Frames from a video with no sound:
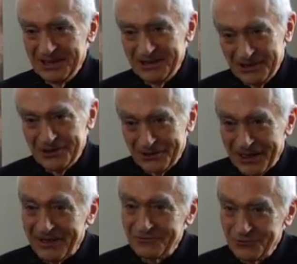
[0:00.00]
you
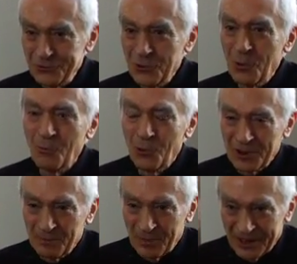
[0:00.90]
have to know
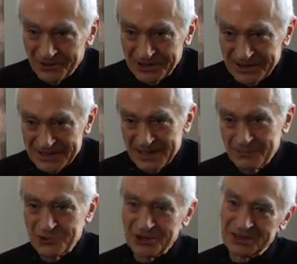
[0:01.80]
more about the
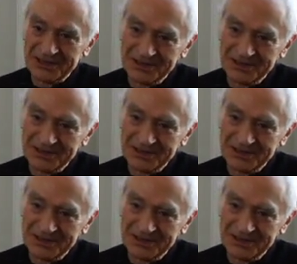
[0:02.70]
subject.